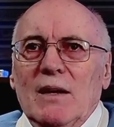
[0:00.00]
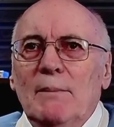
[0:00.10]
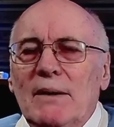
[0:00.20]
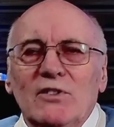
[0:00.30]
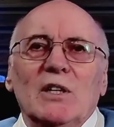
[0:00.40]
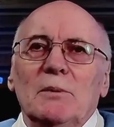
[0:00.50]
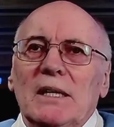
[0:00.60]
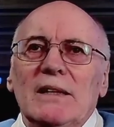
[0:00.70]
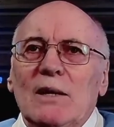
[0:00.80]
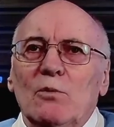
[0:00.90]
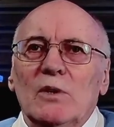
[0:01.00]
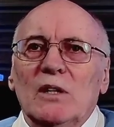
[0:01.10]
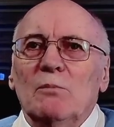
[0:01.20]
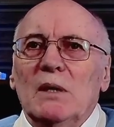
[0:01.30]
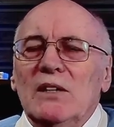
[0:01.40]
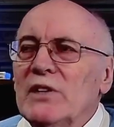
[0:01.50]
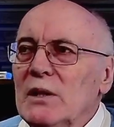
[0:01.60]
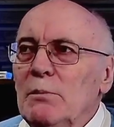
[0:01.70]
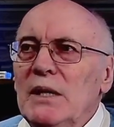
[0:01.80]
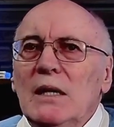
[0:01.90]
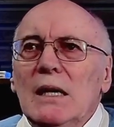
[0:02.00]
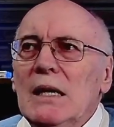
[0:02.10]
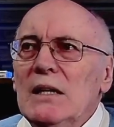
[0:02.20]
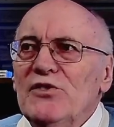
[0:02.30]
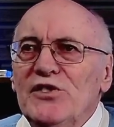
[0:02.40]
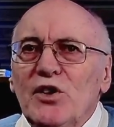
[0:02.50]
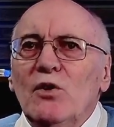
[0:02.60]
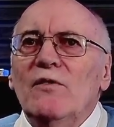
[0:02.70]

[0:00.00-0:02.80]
having trouble getting that word up, but it's going to be so